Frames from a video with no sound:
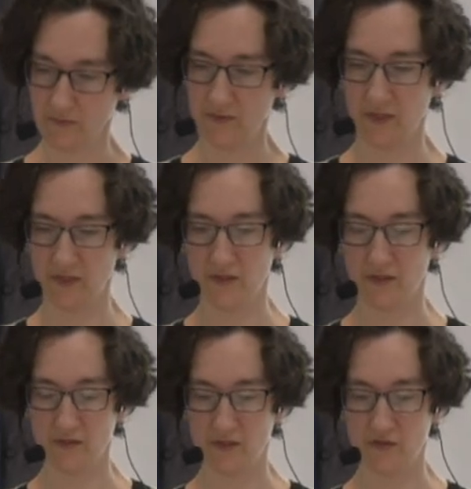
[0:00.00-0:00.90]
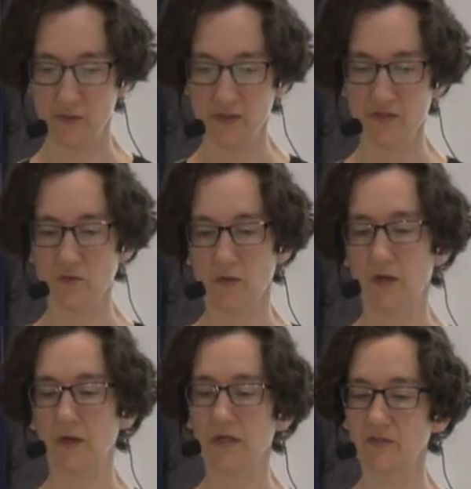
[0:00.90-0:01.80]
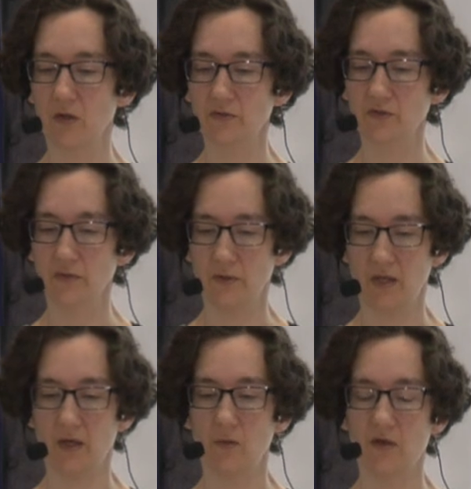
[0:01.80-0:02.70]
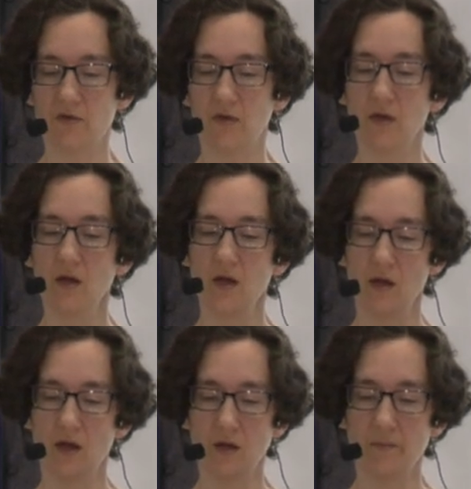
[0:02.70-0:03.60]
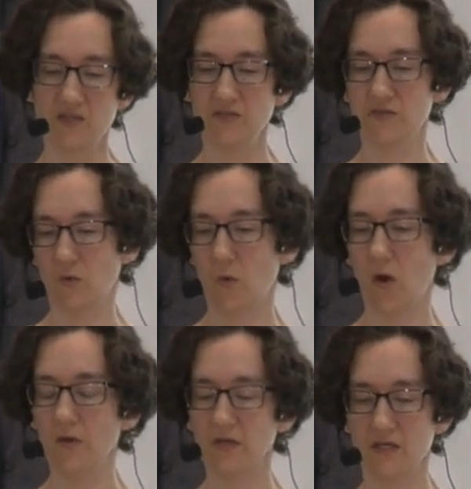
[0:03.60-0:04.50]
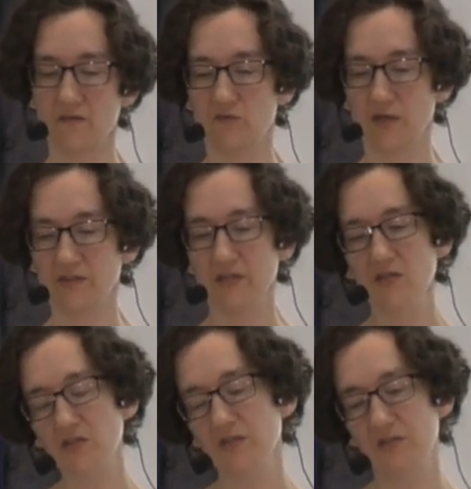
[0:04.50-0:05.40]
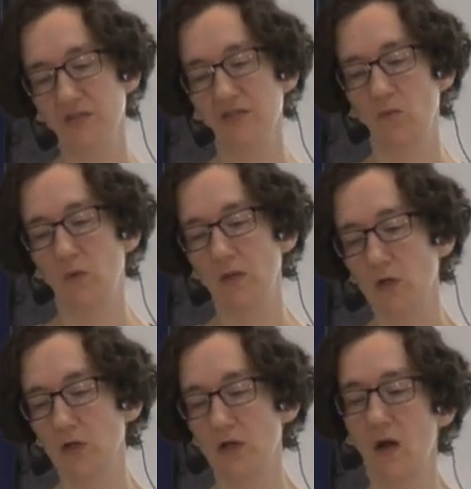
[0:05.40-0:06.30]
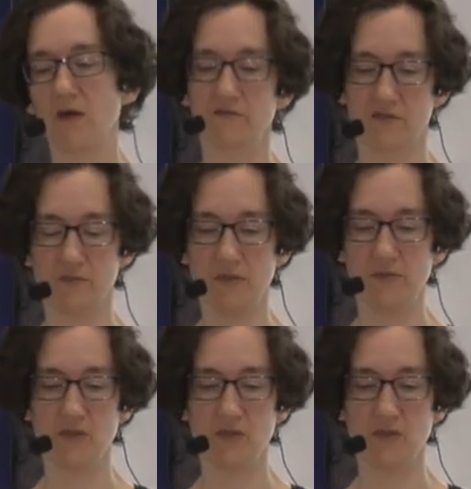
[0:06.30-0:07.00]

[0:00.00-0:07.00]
is doing this work, is also looking at whether these quality of translations is good enough to maybe